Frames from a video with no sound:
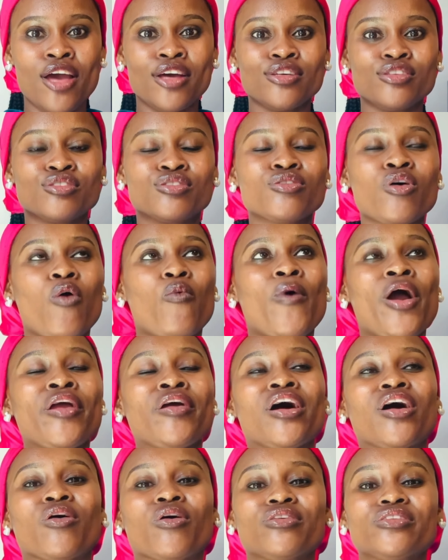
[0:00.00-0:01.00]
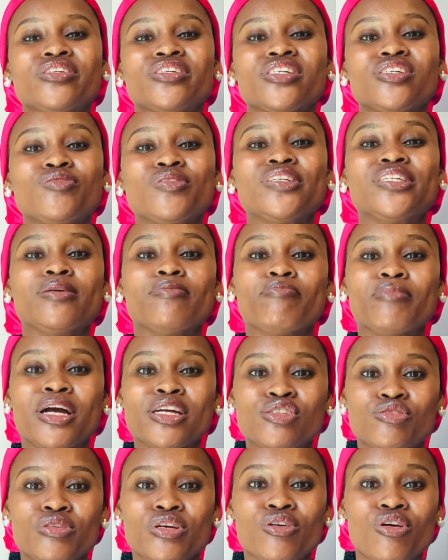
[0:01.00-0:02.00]
So when you're considering the
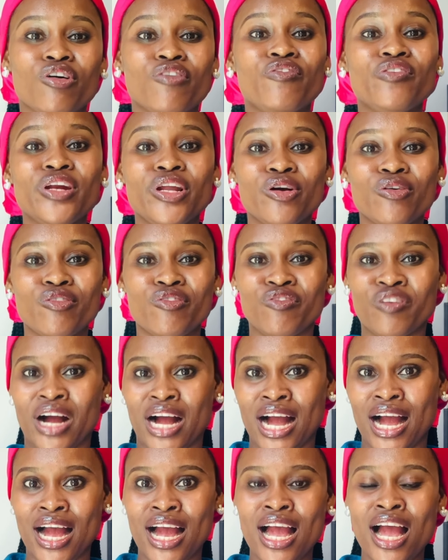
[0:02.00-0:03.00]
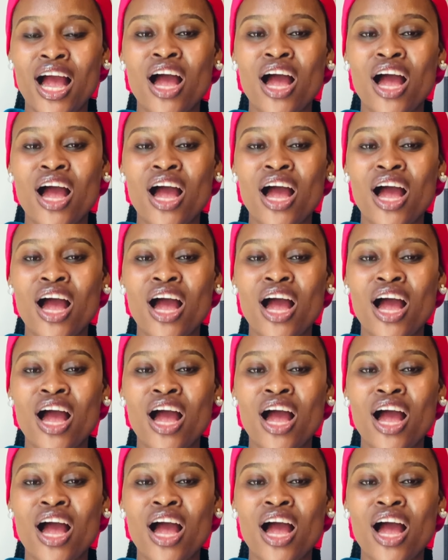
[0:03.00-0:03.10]
metric of layover,